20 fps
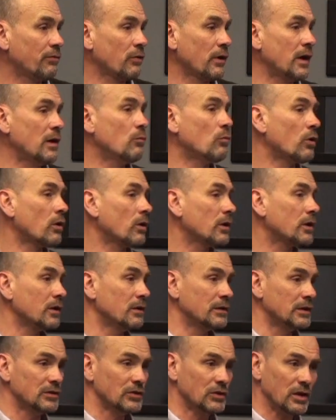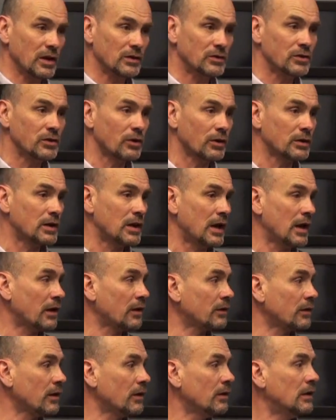framework, in this case here in
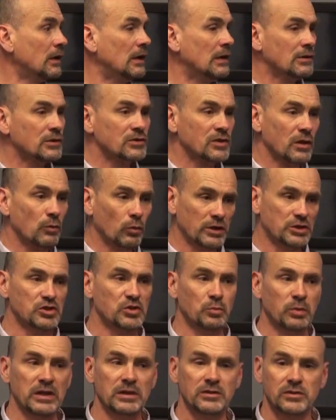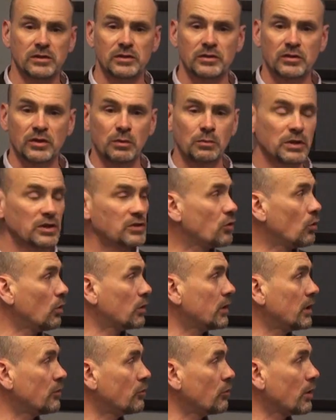Canada, to say which species can be
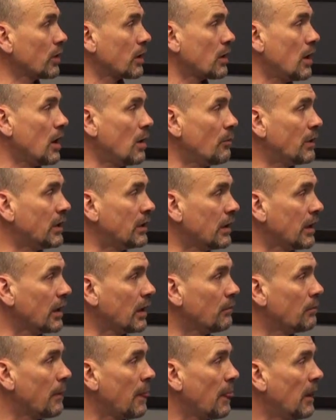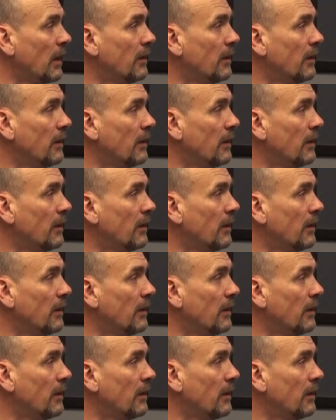sold under a common name.